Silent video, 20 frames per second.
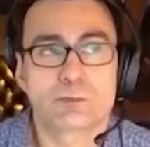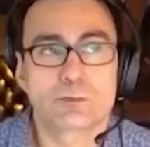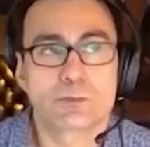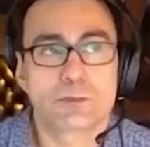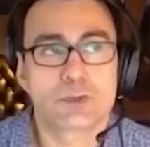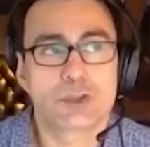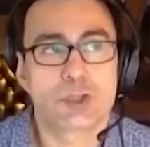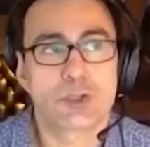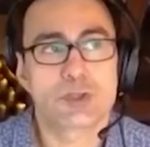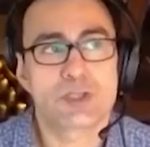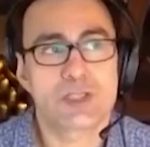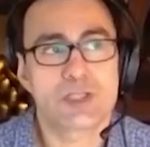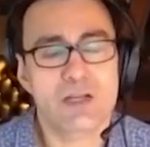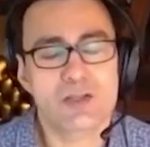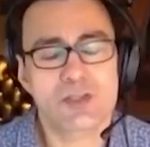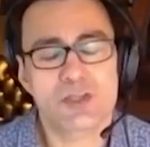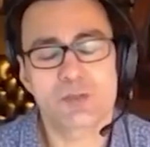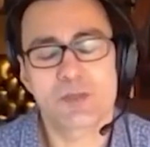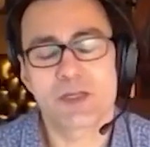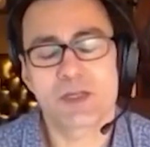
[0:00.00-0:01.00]
So it
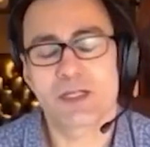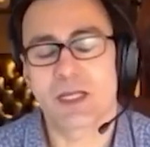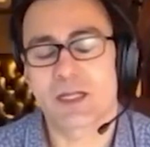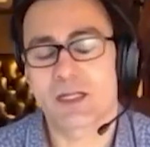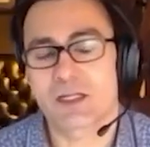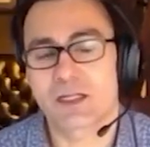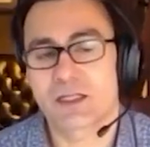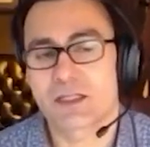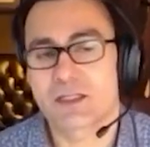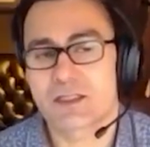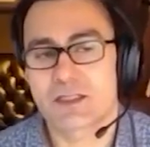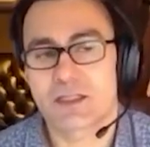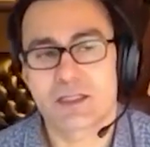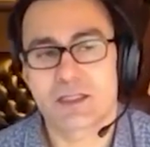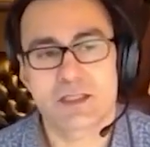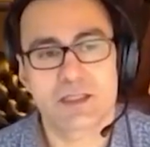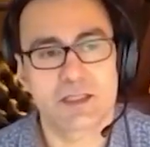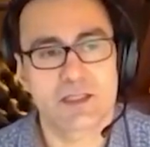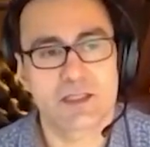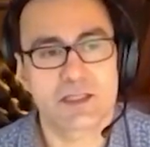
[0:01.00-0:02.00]
sounds to me like it's
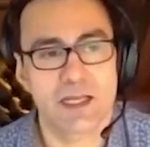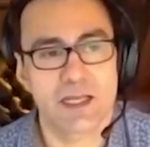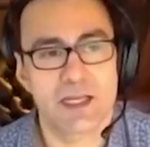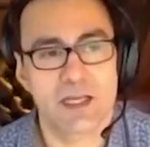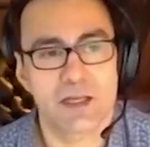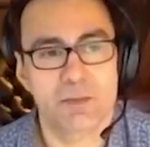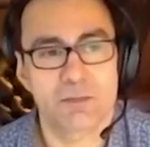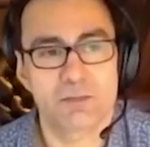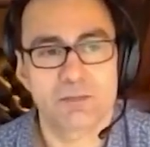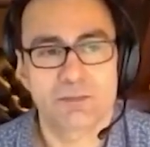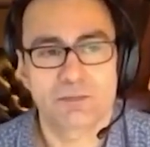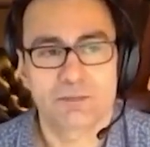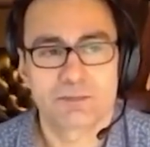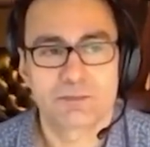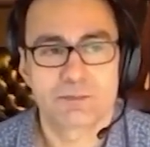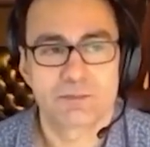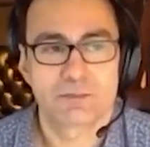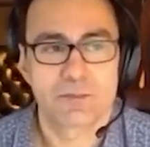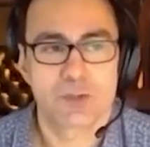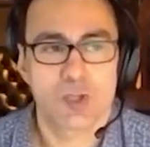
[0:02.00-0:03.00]
the same
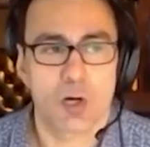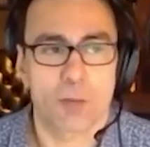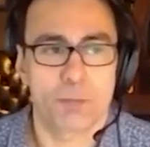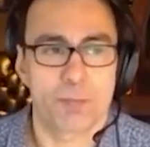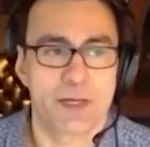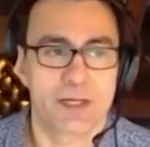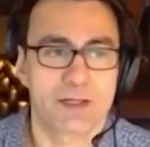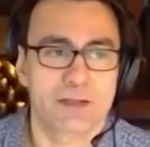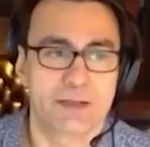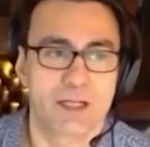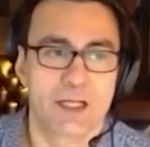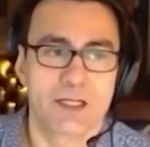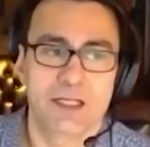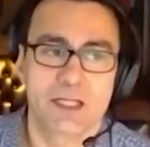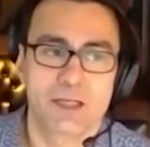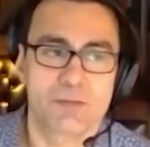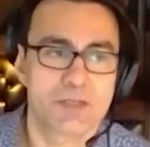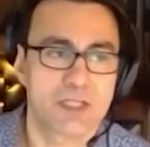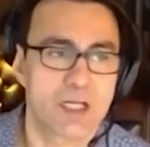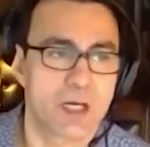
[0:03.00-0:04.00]
topic that
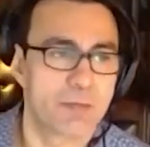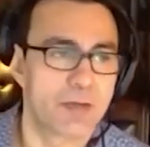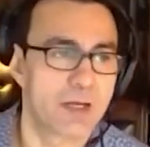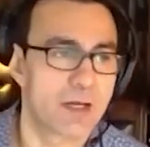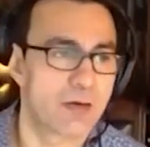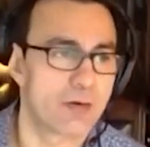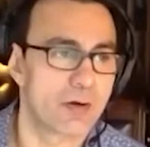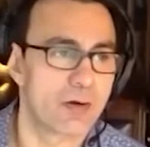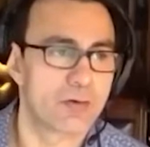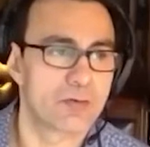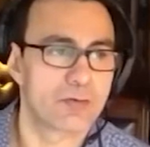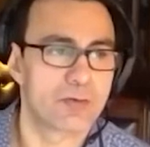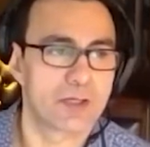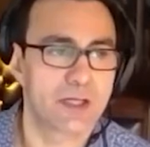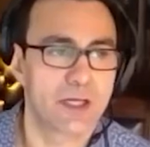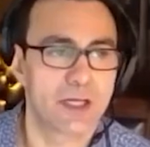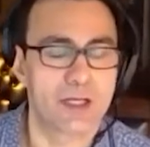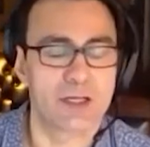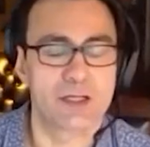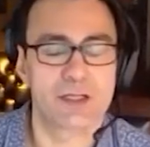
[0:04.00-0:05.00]
keeps coming around
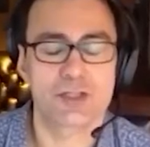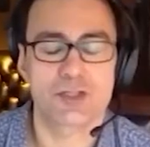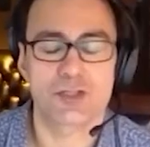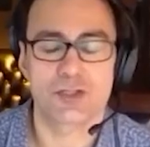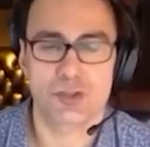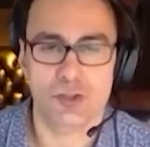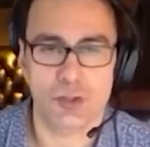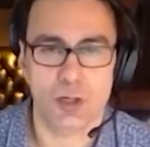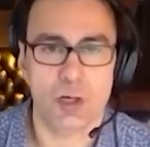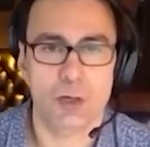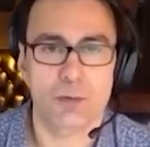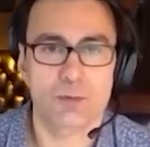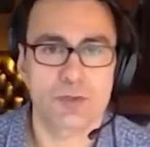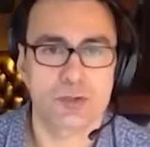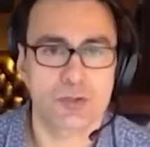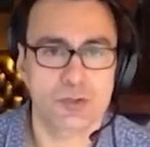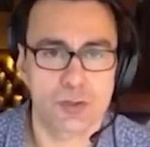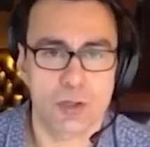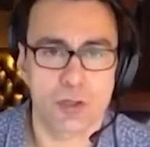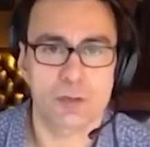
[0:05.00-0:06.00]
again. It's jobs,
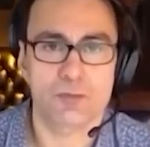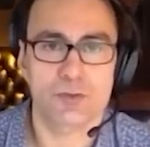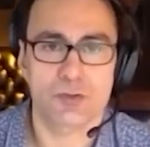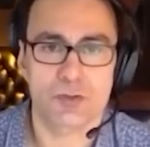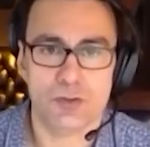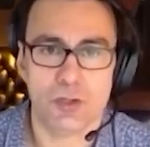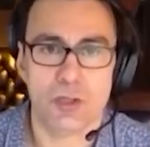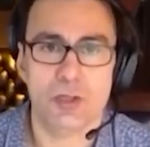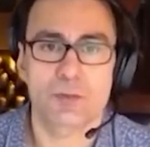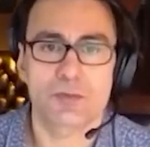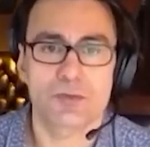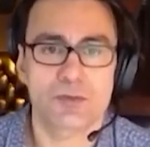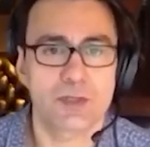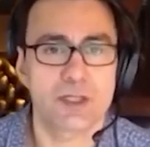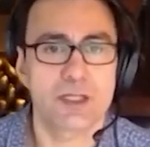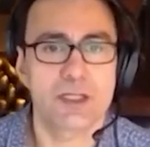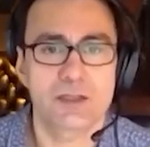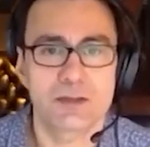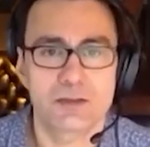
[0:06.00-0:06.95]
jobs, jobs, right?